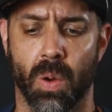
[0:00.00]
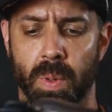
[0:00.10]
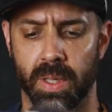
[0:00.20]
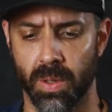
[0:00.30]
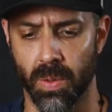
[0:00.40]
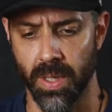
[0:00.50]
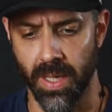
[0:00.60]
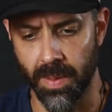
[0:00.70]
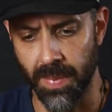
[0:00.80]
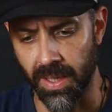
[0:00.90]
We're
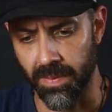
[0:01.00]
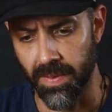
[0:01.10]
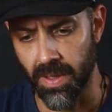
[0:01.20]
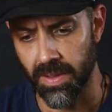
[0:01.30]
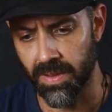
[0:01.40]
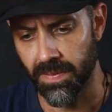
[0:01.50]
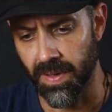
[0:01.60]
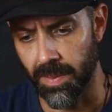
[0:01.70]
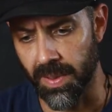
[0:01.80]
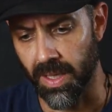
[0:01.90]
talking about advanced
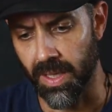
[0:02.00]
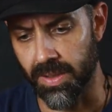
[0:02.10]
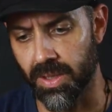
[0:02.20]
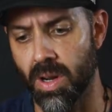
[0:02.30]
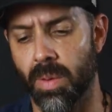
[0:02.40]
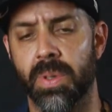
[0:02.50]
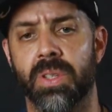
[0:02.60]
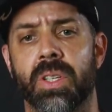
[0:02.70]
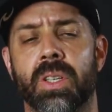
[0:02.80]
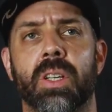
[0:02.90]
fiberglass
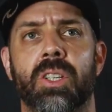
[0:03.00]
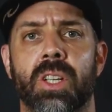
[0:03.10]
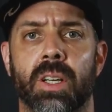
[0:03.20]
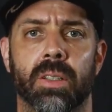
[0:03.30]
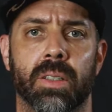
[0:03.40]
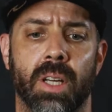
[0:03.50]
composite shell.